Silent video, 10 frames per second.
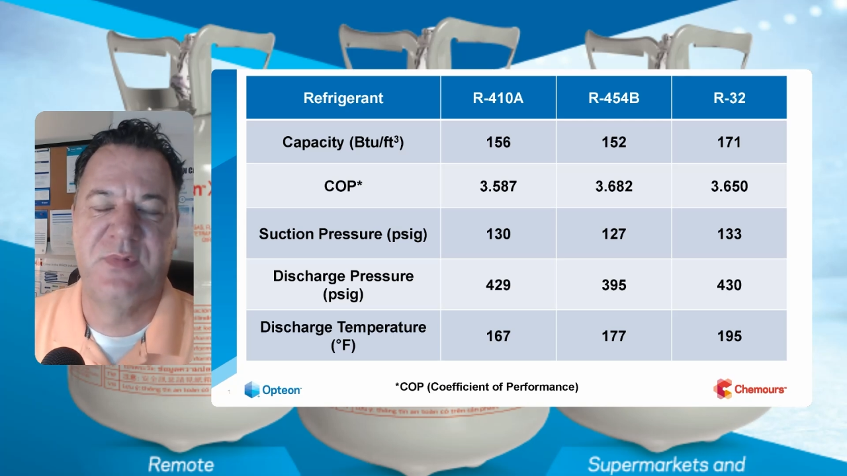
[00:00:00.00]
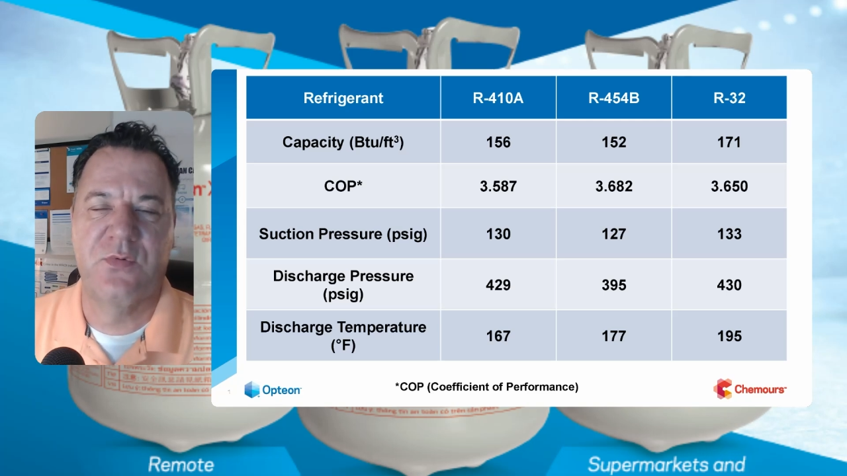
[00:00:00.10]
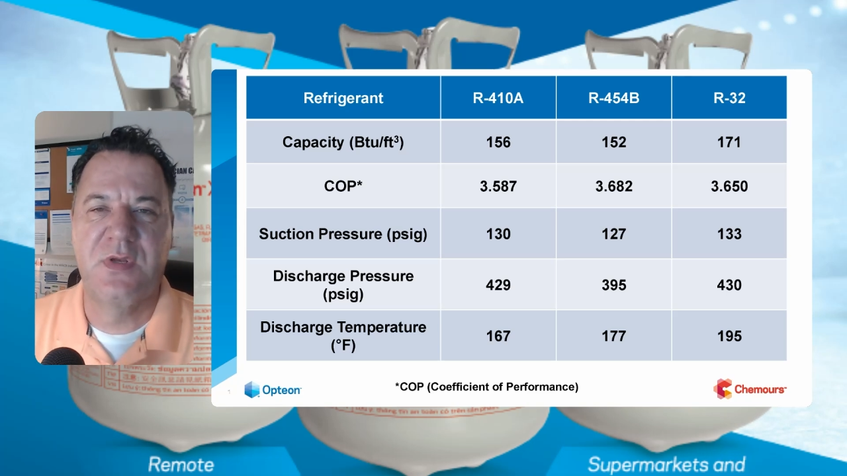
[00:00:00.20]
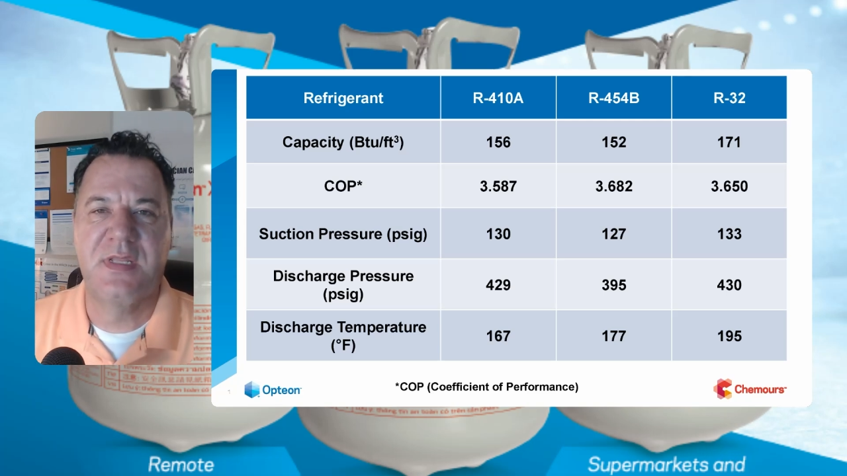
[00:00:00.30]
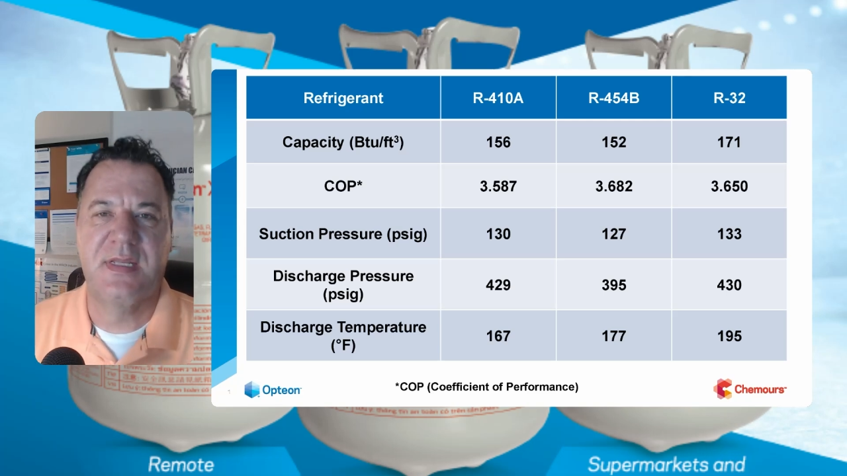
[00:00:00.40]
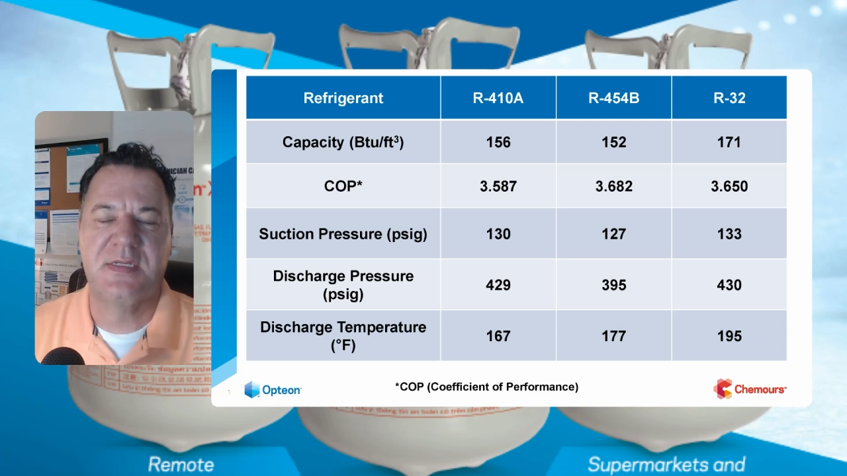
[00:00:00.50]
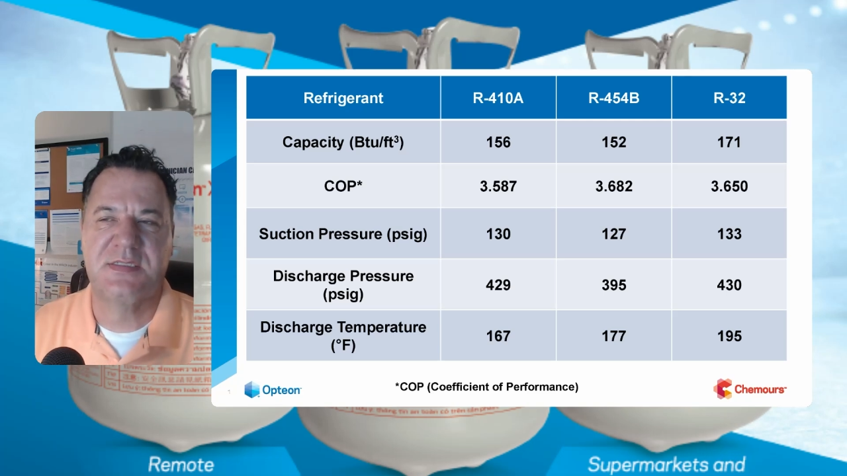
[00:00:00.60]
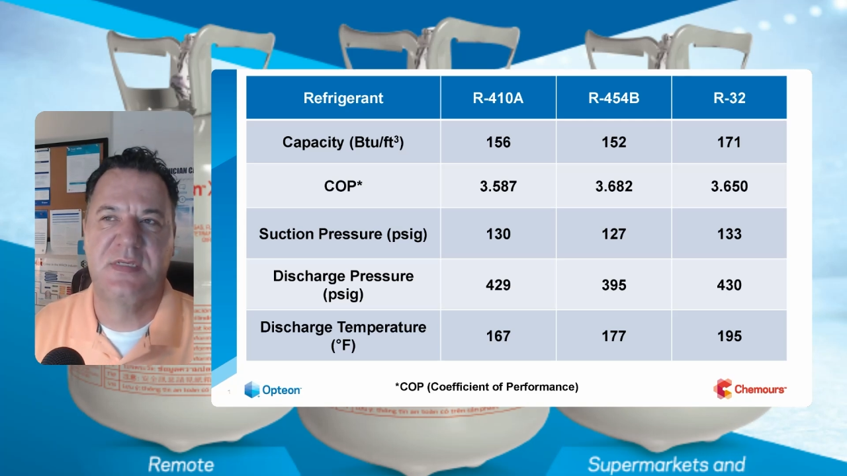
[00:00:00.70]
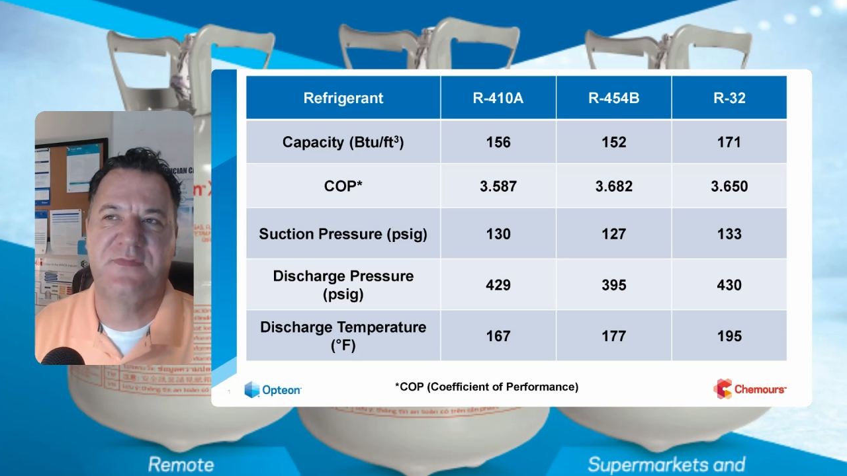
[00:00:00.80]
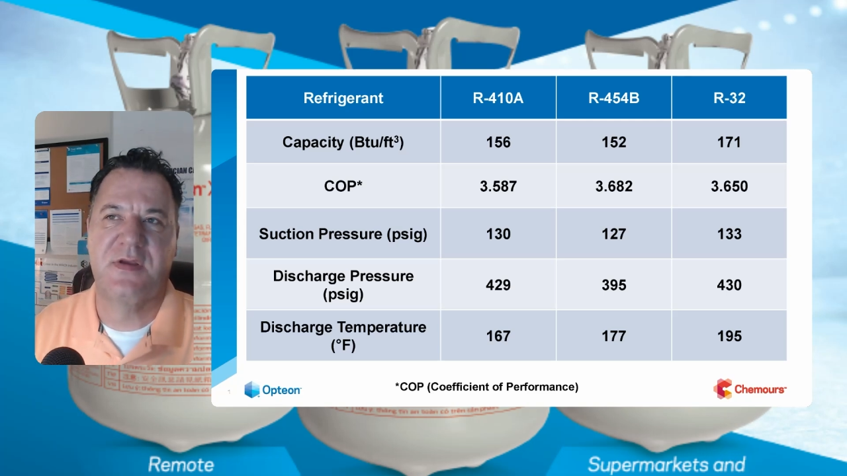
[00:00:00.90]
but really in
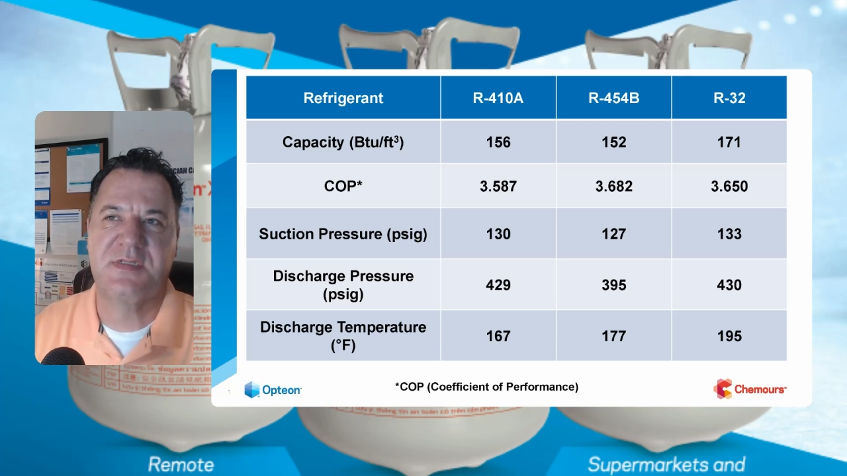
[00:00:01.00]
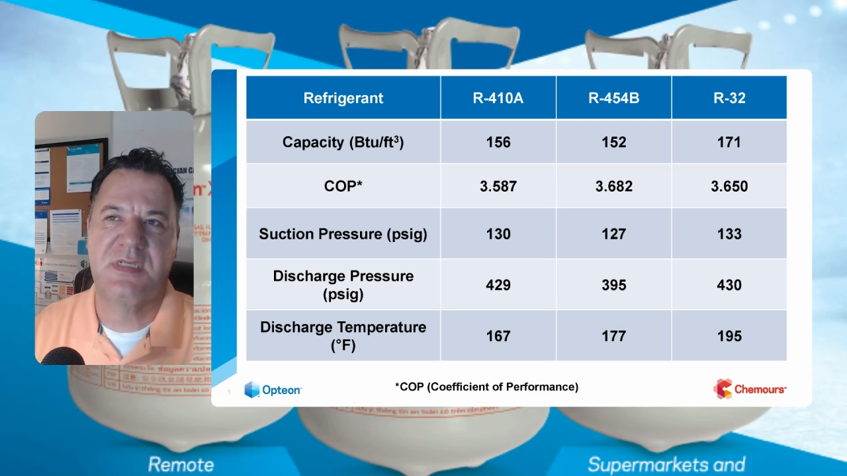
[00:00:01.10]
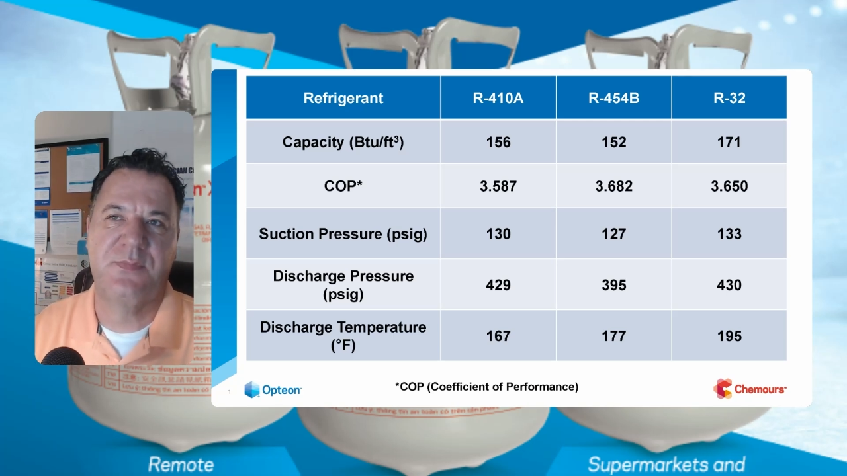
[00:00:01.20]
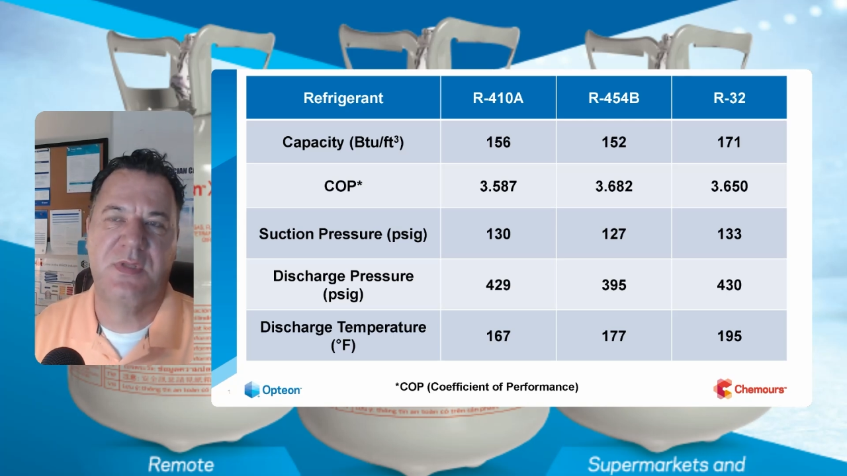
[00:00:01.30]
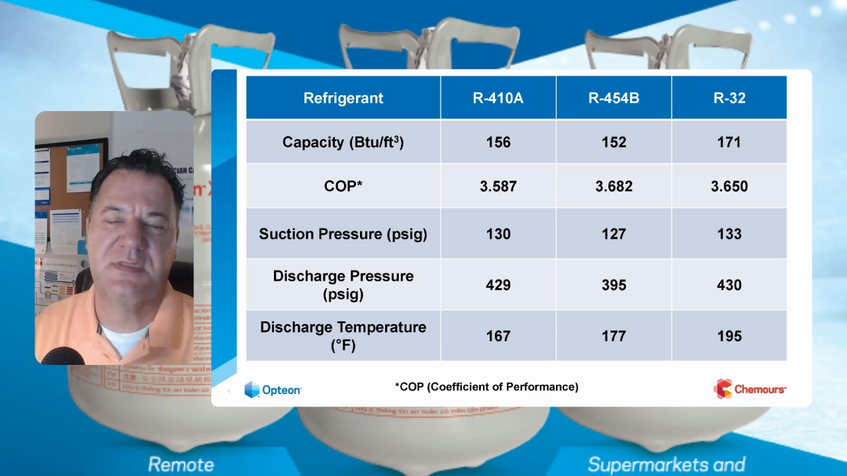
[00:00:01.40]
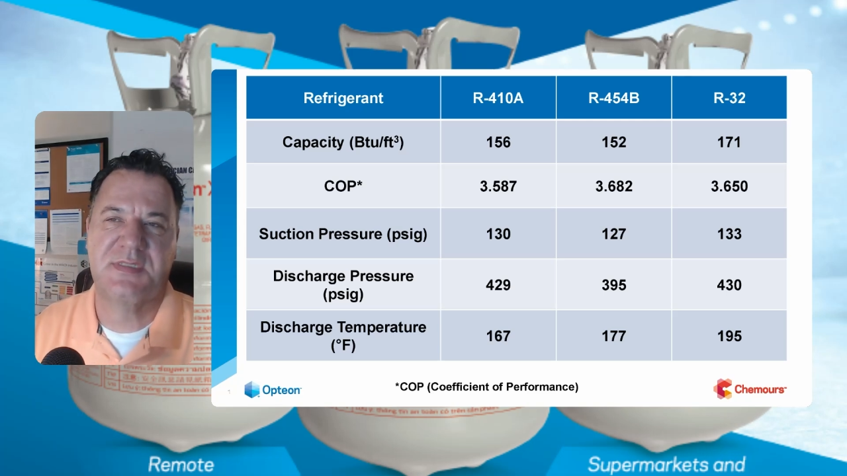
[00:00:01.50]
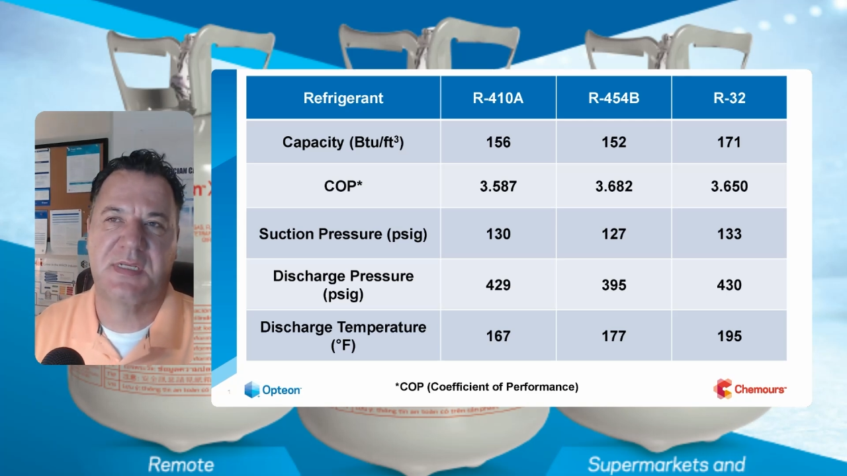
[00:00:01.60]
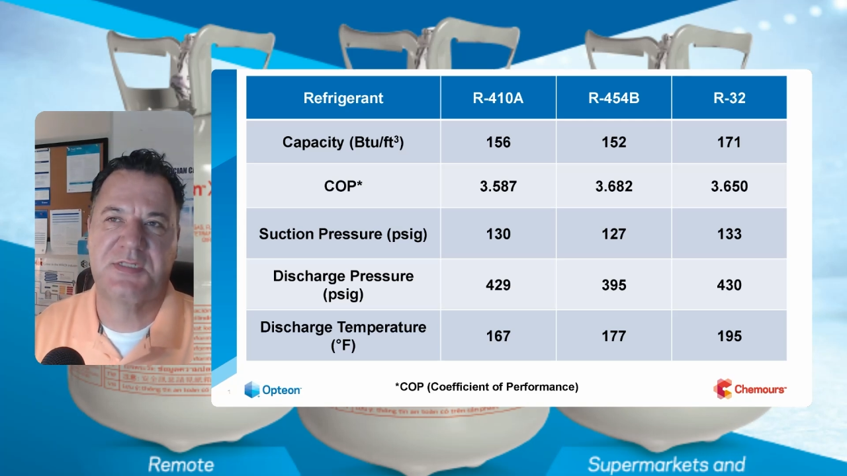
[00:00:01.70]
a very simplistic